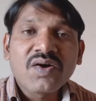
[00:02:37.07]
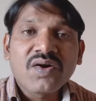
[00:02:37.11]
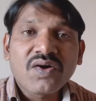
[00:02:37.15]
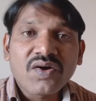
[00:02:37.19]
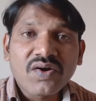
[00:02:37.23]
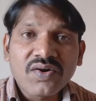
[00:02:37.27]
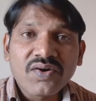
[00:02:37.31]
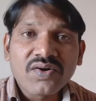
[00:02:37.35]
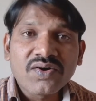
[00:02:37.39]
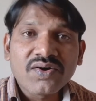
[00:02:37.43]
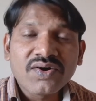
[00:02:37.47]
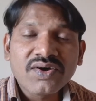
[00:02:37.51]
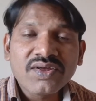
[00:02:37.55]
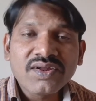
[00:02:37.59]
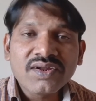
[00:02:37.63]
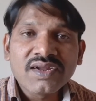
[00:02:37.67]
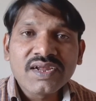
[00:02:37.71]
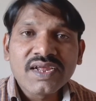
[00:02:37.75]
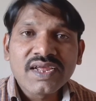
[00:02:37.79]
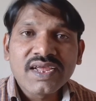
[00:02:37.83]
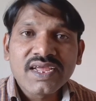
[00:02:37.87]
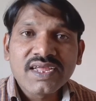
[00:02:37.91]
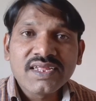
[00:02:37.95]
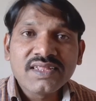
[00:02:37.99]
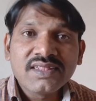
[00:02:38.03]
or
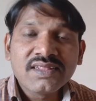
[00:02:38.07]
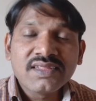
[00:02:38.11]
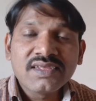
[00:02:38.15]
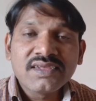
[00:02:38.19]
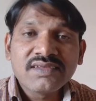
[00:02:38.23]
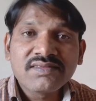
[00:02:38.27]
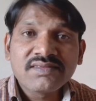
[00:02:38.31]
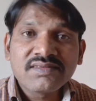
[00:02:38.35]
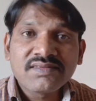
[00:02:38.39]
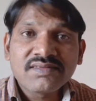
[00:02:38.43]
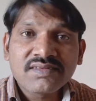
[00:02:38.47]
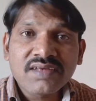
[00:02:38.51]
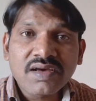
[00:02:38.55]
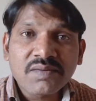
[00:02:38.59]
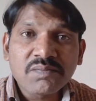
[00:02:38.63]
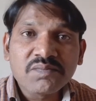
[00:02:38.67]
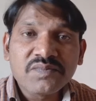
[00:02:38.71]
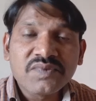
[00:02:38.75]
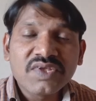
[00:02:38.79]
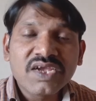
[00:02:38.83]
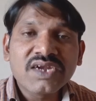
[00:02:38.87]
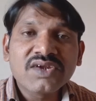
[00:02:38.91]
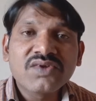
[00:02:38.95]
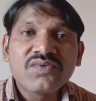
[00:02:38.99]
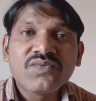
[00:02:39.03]
in this
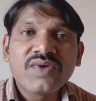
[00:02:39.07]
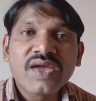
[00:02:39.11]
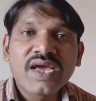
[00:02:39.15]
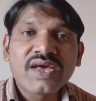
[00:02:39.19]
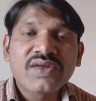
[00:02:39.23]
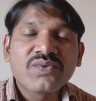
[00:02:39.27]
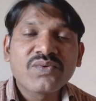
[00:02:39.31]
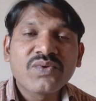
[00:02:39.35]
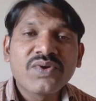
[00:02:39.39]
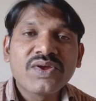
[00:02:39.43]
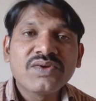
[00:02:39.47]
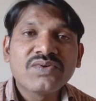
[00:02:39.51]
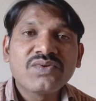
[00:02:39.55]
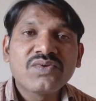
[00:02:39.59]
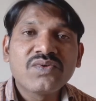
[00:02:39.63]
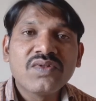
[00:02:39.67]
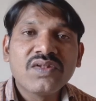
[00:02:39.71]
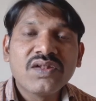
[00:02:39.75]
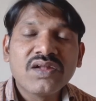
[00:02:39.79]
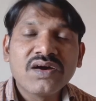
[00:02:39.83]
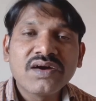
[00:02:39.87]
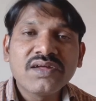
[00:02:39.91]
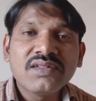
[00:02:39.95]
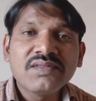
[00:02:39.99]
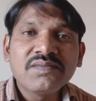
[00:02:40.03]
subject we are going to
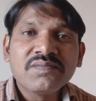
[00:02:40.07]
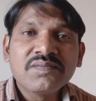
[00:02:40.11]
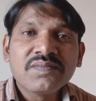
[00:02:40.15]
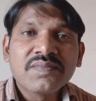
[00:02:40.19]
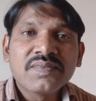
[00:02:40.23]
learn